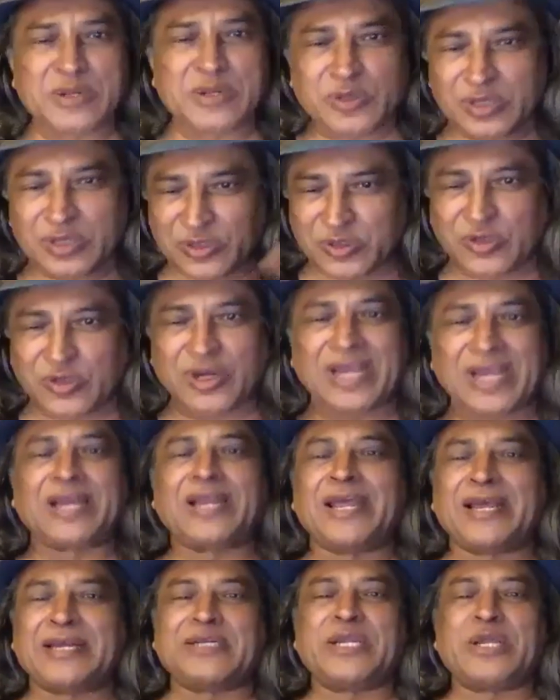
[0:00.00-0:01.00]
just
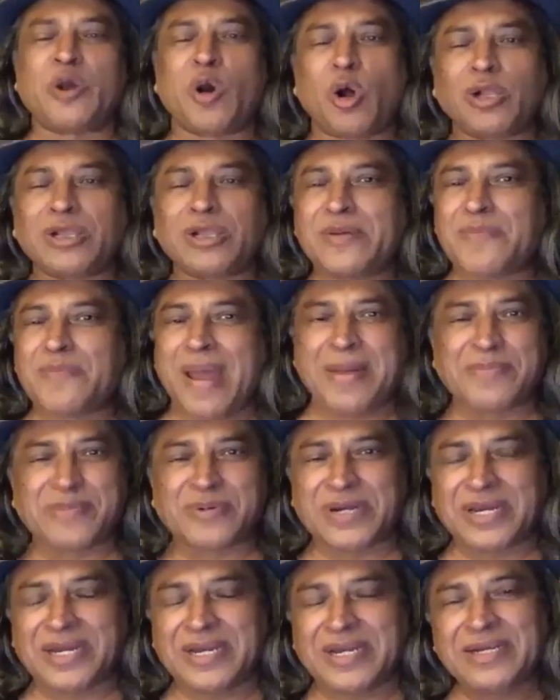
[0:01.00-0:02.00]
recollecting all the
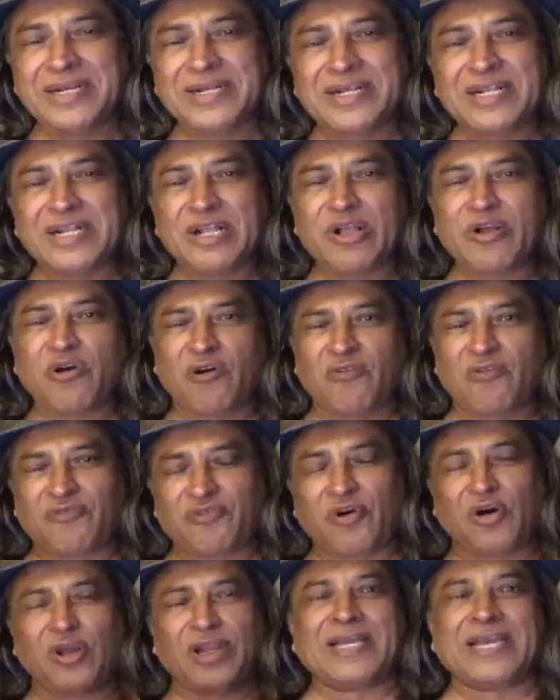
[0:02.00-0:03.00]
memory of
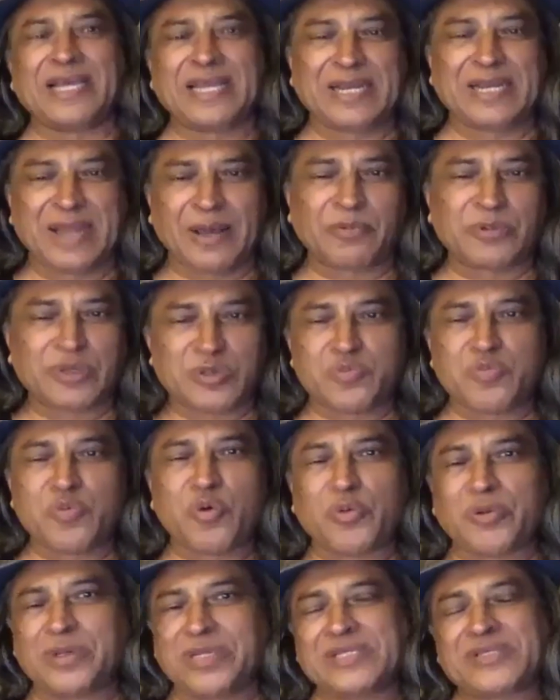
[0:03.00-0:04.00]
falling in love with
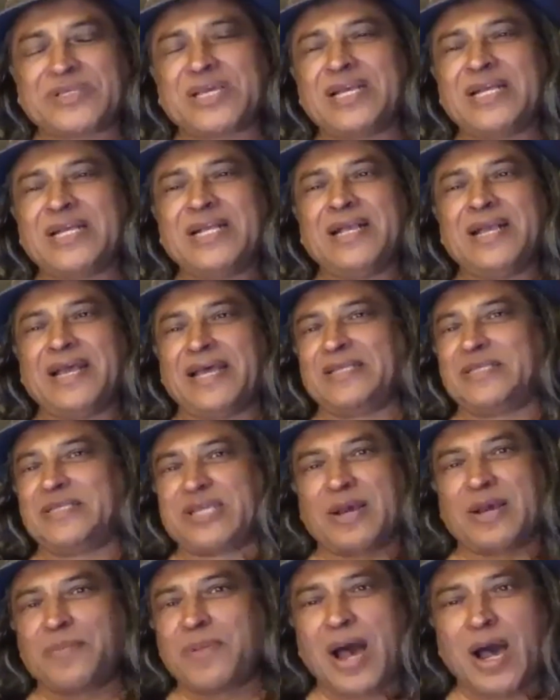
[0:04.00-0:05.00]
movies. And
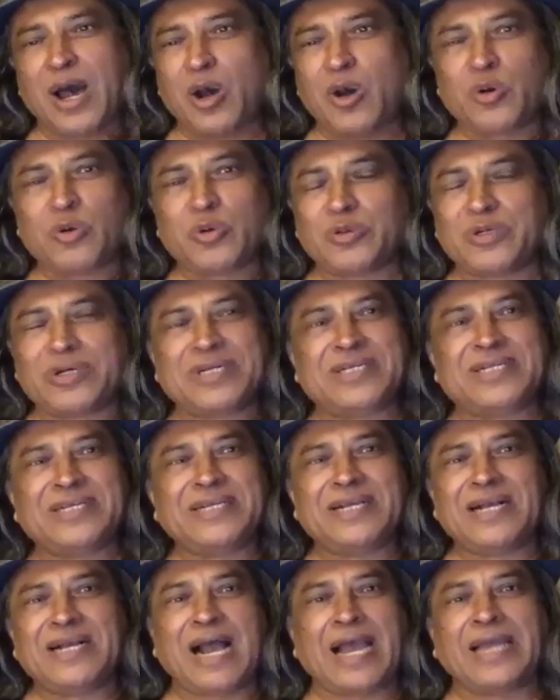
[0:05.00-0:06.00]
somehow
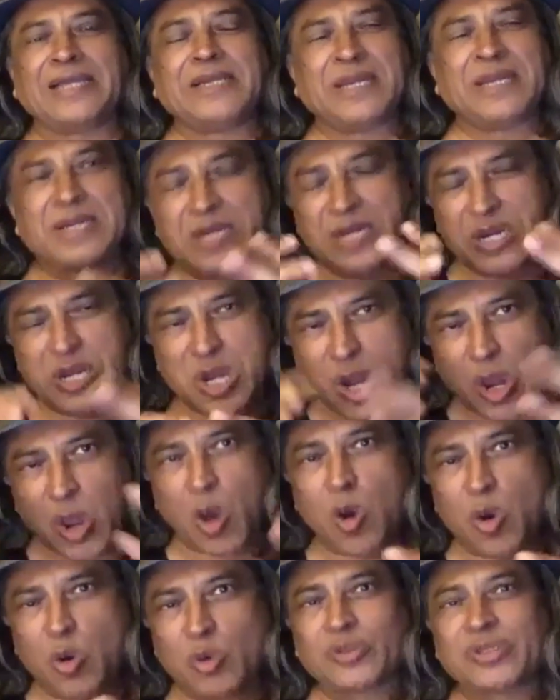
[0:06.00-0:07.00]
I didn't
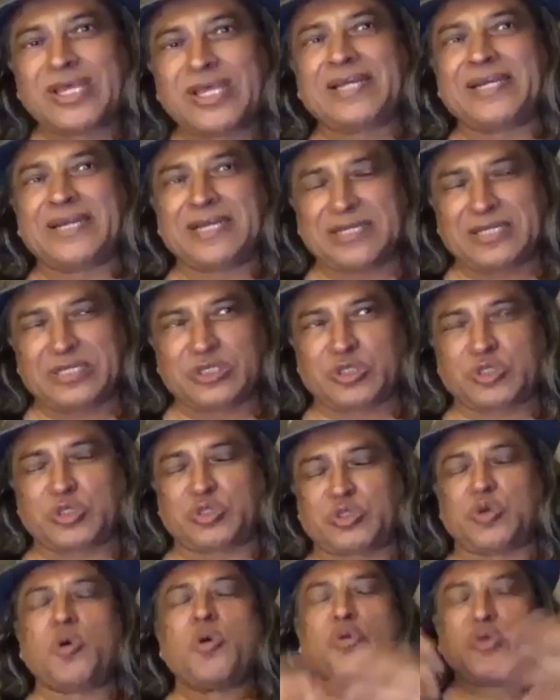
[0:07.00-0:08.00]
know that it is
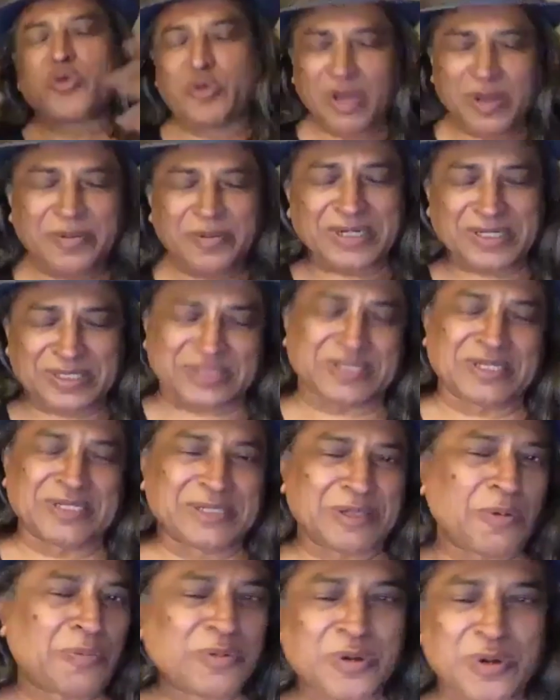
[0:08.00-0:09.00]
so universal,
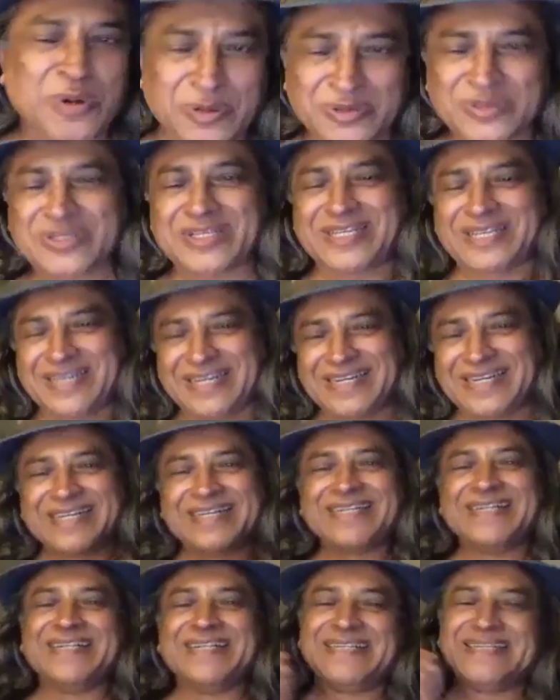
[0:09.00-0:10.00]
of course.
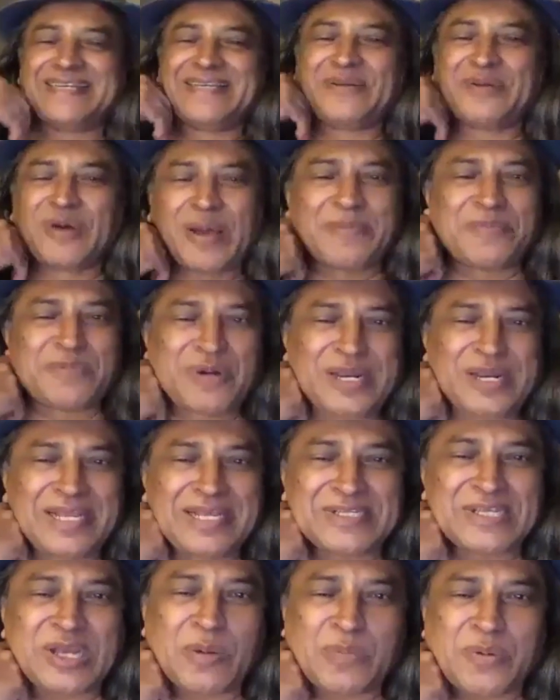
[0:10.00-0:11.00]
I'm really
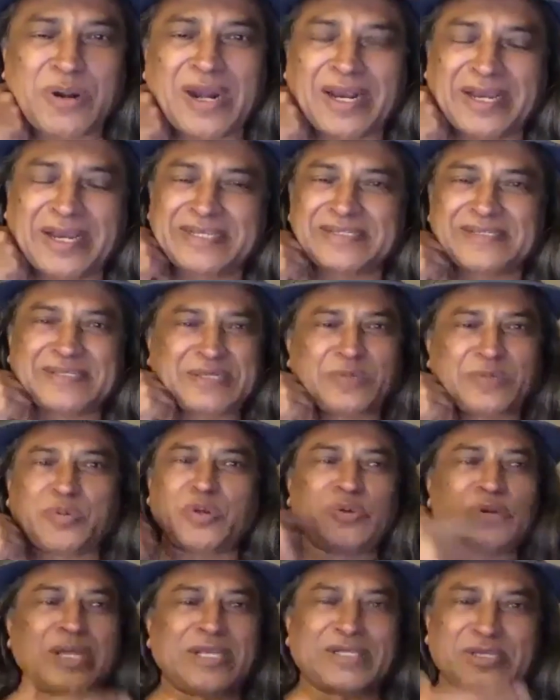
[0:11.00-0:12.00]
surprised. Just a
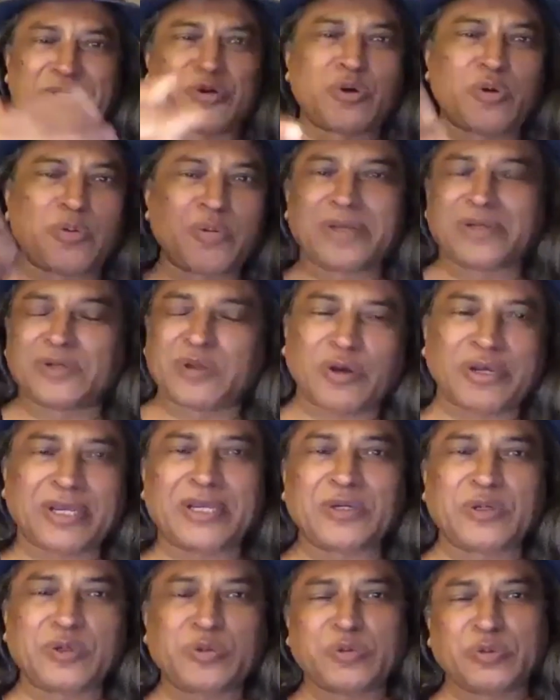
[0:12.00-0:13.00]
few days ago, we were
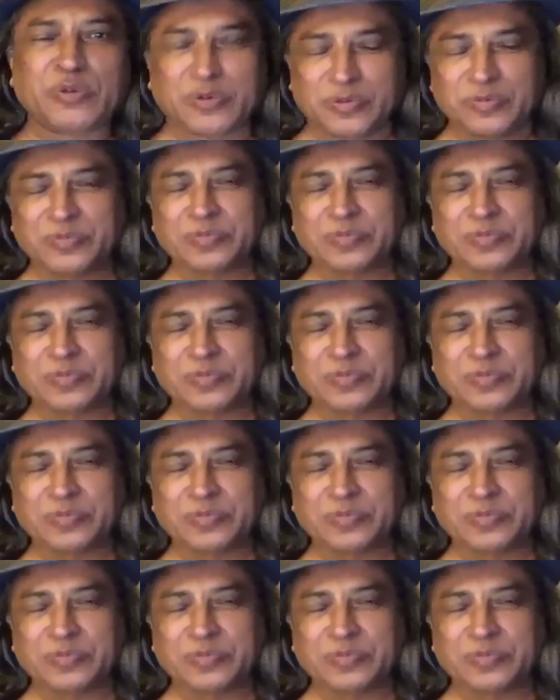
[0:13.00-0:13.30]
talking to,